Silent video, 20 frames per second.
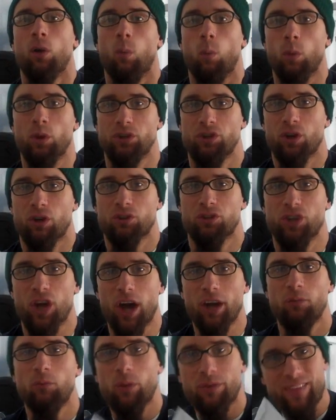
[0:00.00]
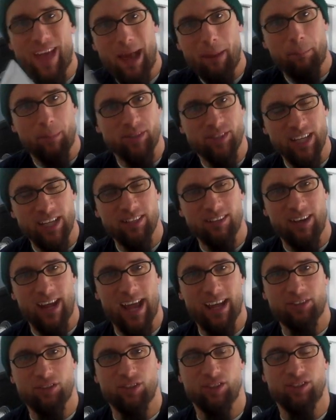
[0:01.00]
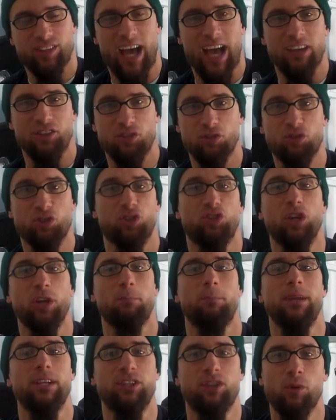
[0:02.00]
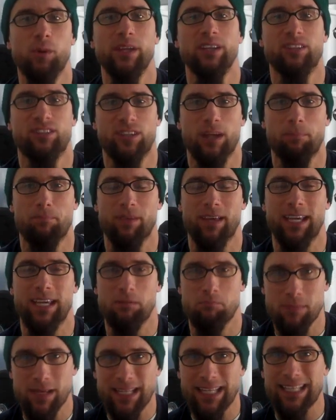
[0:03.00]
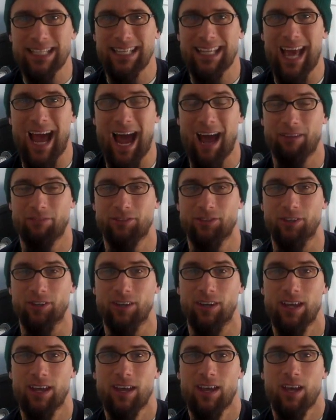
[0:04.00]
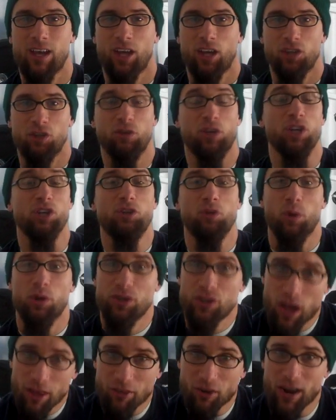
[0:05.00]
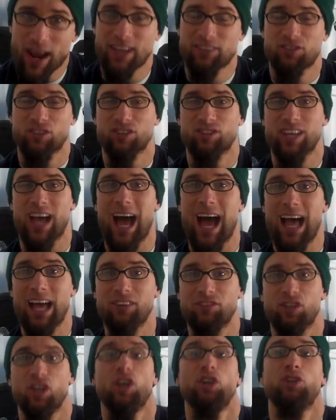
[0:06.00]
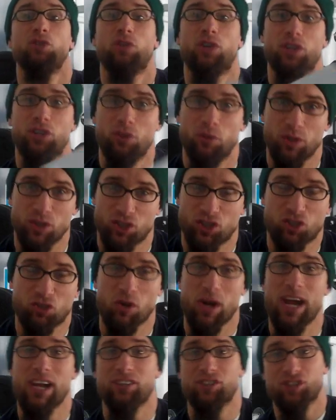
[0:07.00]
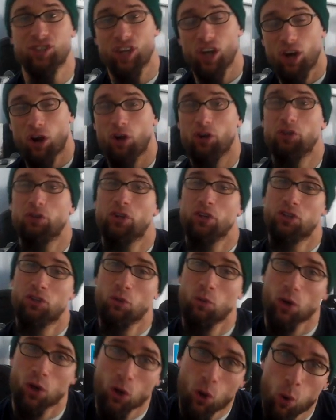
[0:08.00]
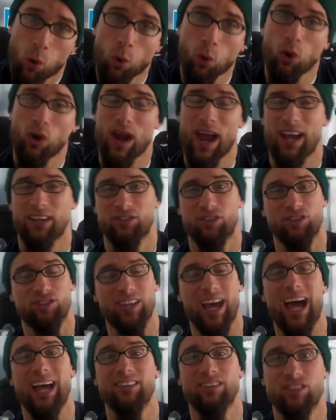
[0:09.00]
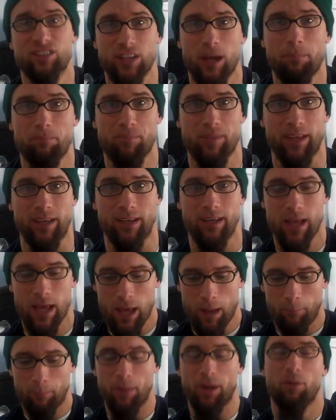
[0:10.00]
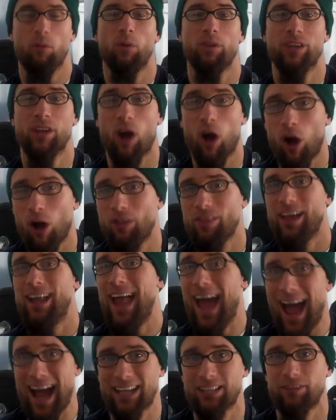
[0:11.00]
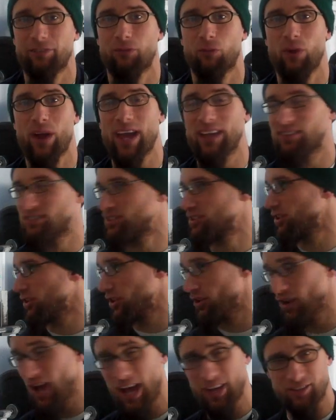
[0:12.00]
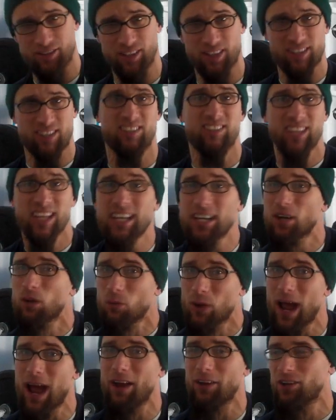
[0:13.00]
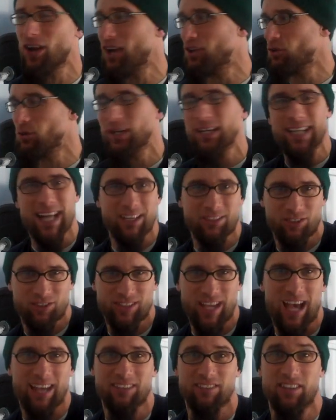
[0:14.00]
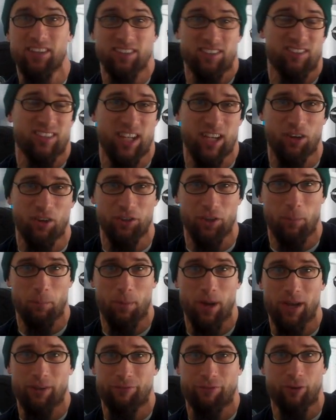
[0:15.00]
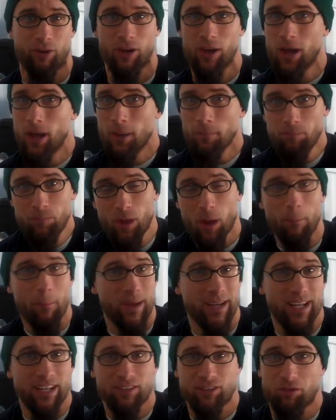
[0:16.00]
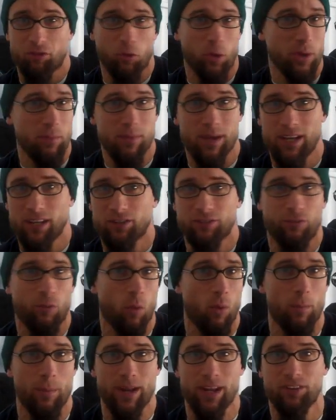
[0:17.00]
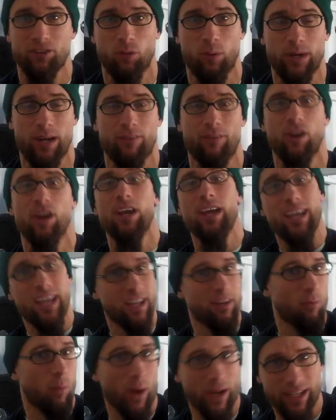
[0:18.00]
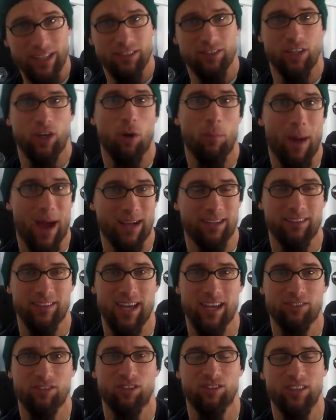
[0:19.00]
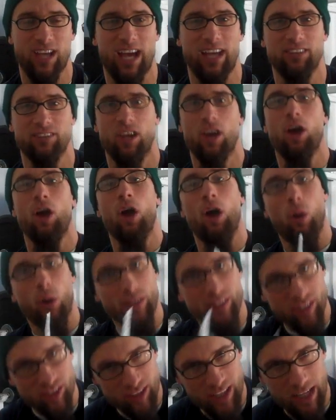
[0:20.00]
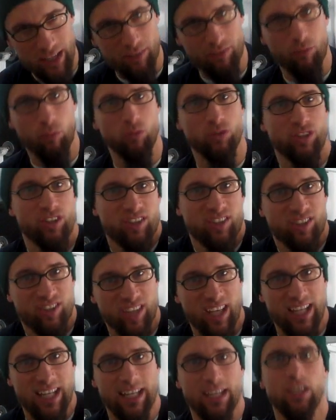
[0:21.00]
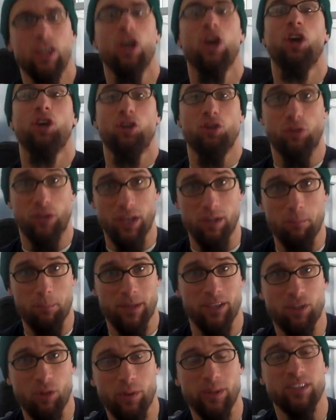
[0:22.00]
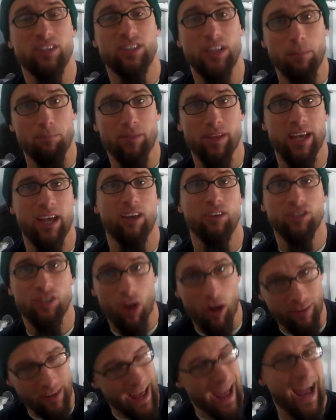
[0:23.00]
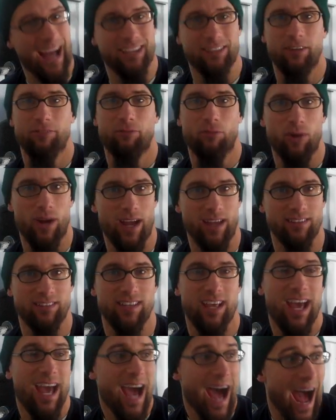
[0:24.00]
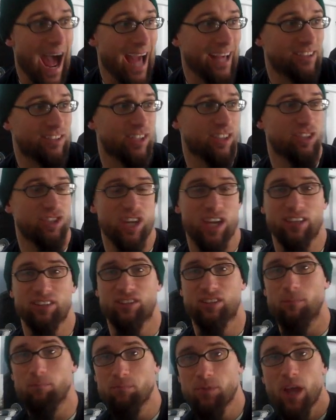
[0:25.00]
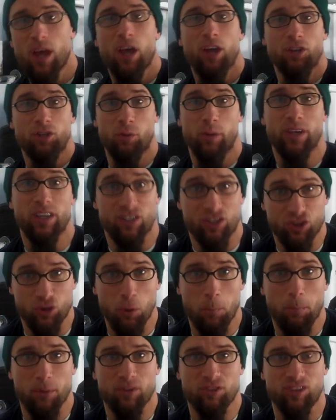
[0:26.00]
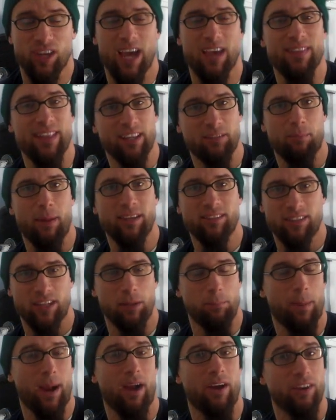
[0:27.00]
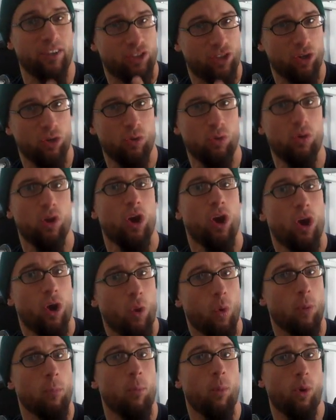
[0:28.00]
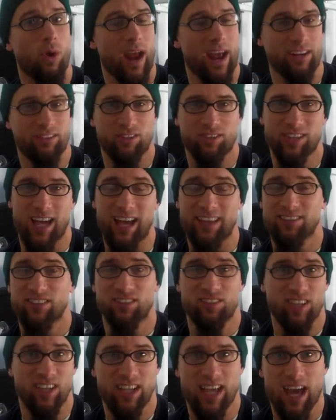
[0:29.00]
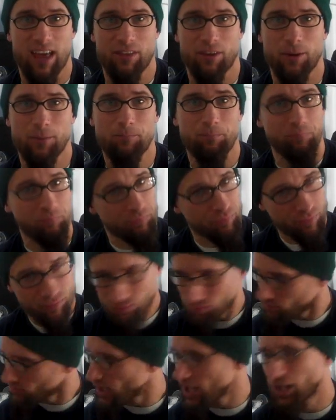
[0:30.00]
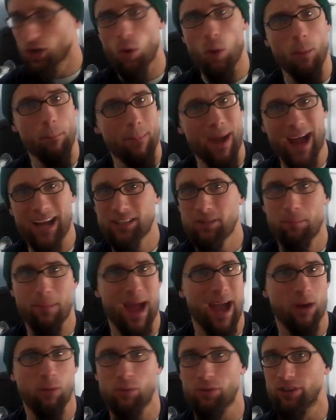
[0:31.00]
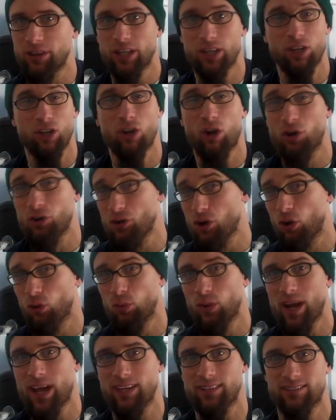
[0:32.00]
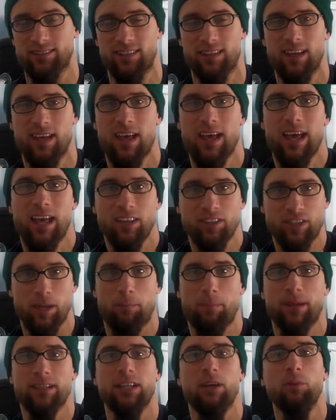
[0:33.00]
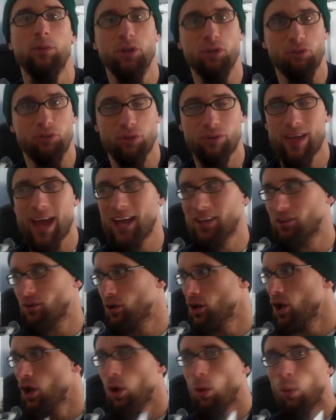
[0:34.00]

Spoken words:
when you're done with that particular exercise, you should be doing something immediately after. You can do another exercise, you could do a stretch, or you could do a core exercise, something. But we call that active rest. So you're not just sitting around, you're not doing an exercise and then sitting on your butt for a minute to 3 minutes, 4 minutes or whatever, and waiting to go back to the exercise. Instead of just sitting, you can be doing something else called active rest. I suggest doing a superset, and that's basically pairing 2 or more exercises together and going back to back with little or no rest. Typically when you do that,